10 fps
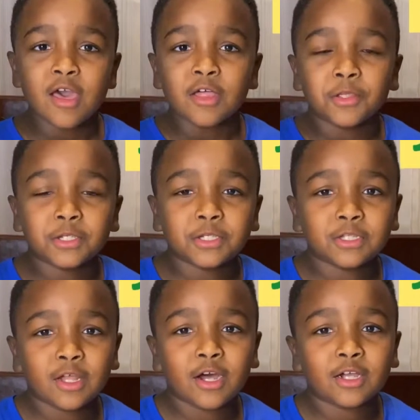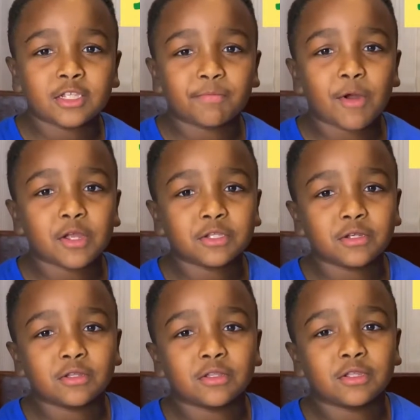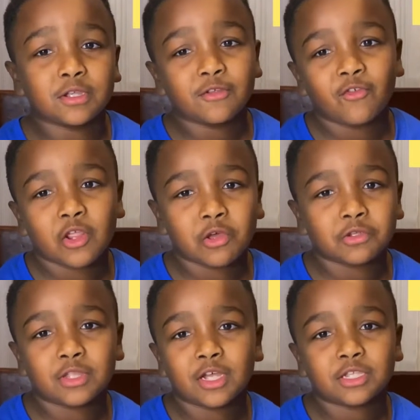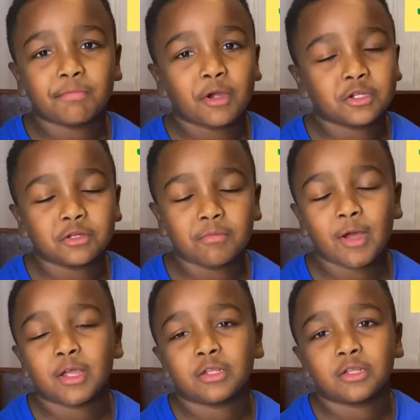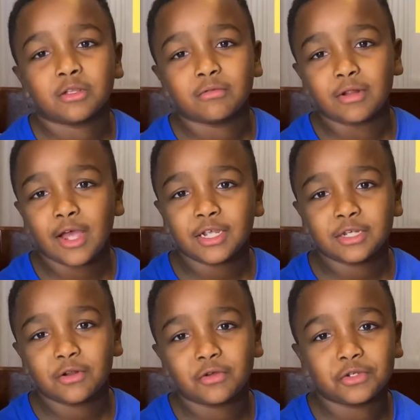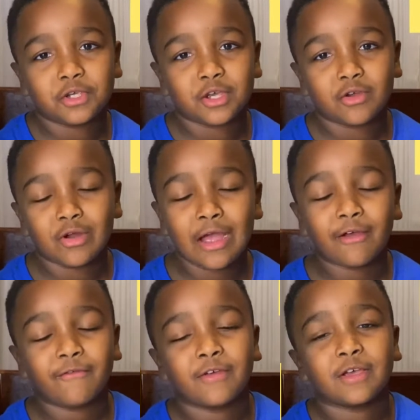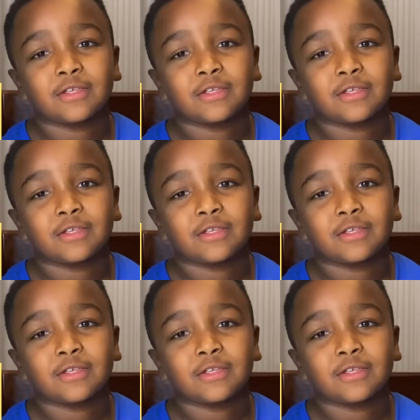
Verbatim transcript: This is not sponsored, this video is not sponsored by National Geographic.